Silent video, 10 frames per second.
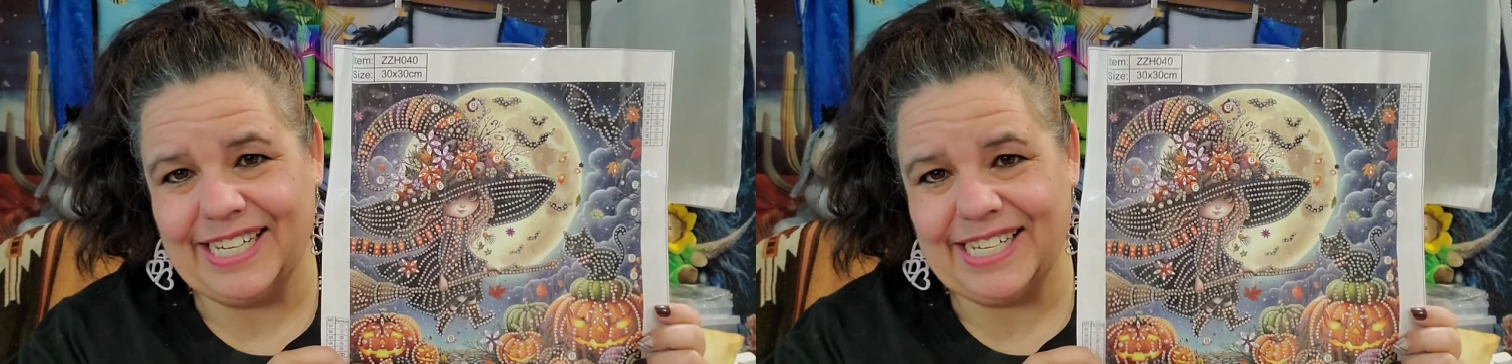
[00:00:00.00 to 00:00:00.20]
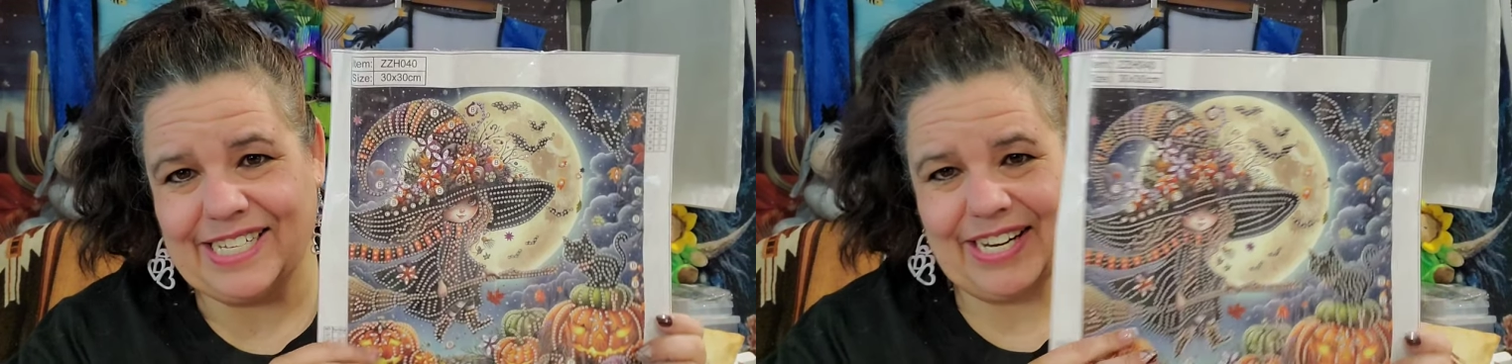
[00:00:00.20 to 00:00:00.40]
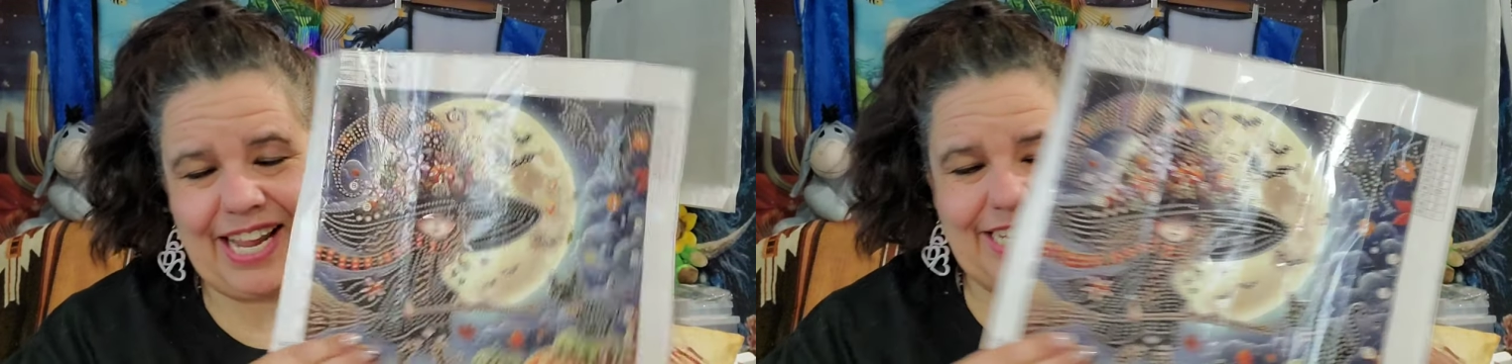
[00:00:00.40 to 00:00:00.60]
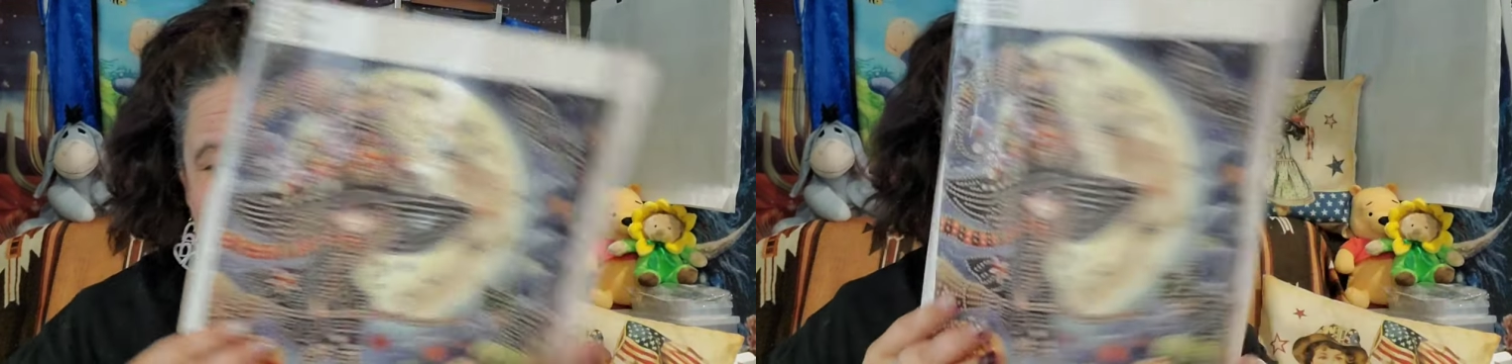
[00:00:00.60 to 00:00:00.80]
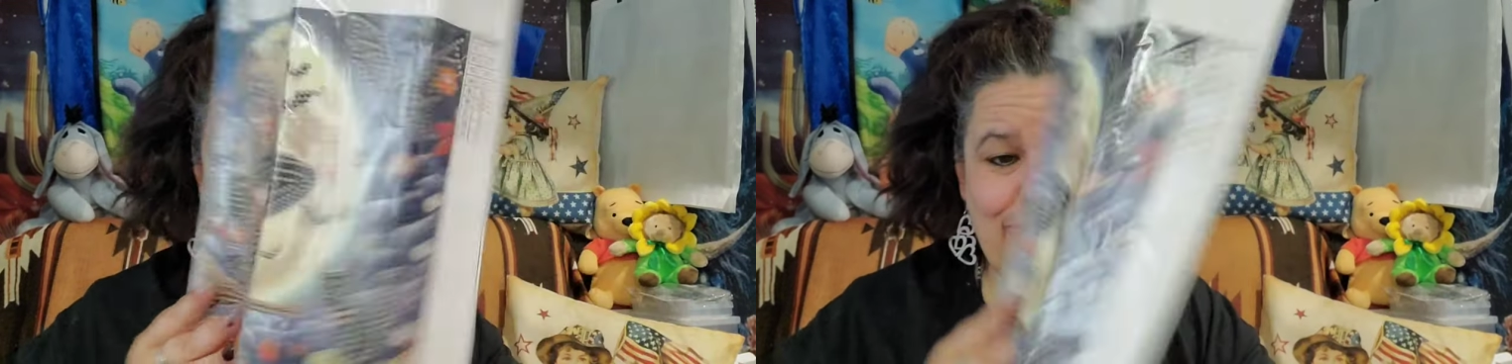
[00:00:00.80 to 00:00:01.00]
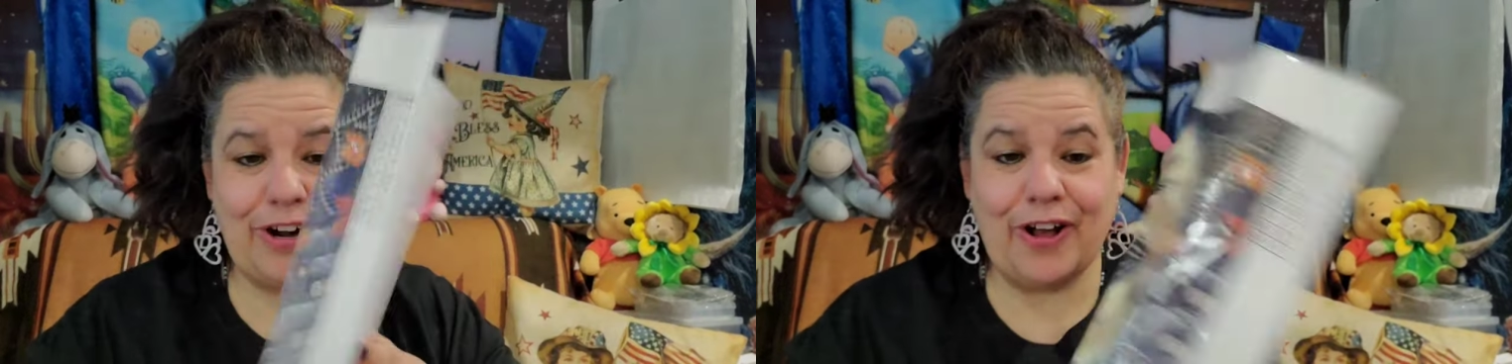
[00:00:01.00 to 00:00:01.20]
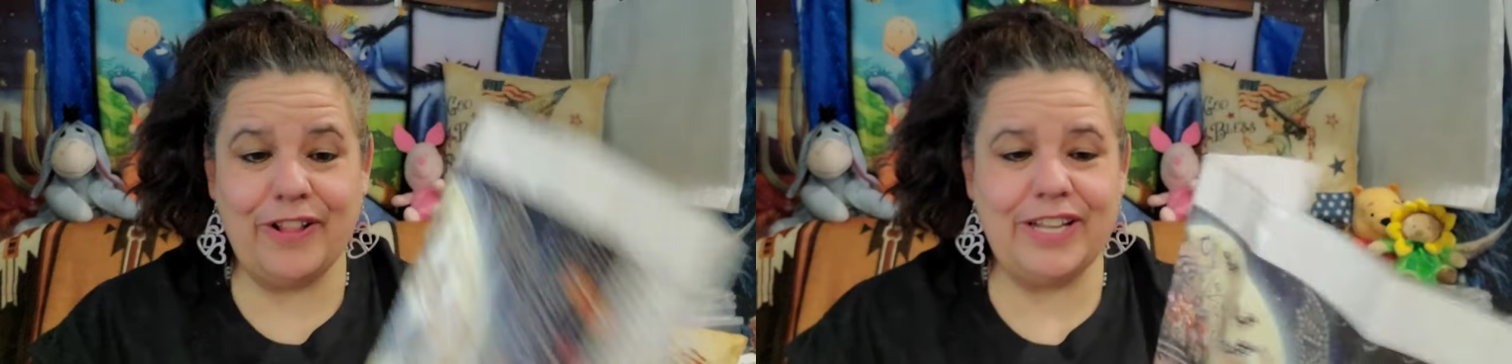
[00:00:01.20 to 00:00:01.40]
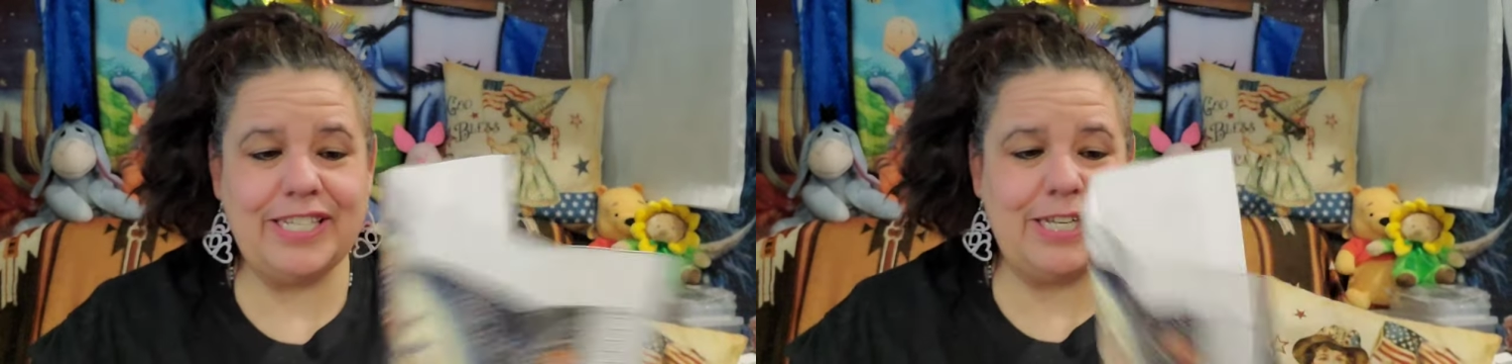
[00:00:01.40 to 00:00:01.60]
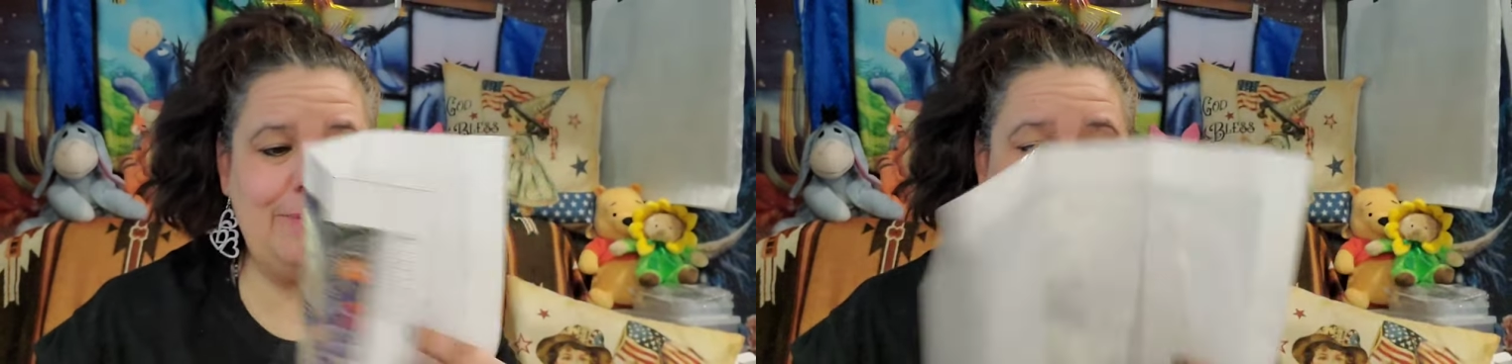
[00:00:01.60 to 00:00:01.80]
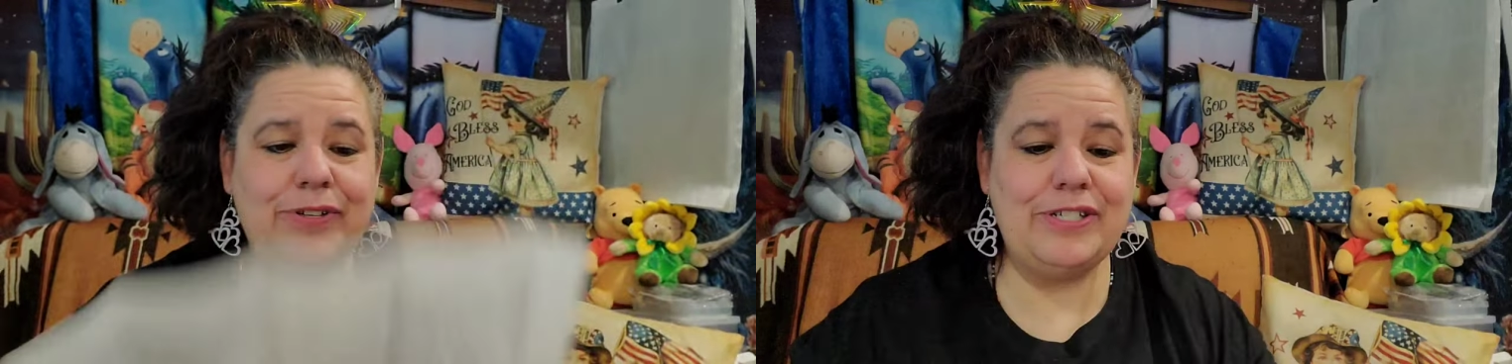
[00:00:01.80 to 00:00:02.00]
So yeah, so these are all on Temu.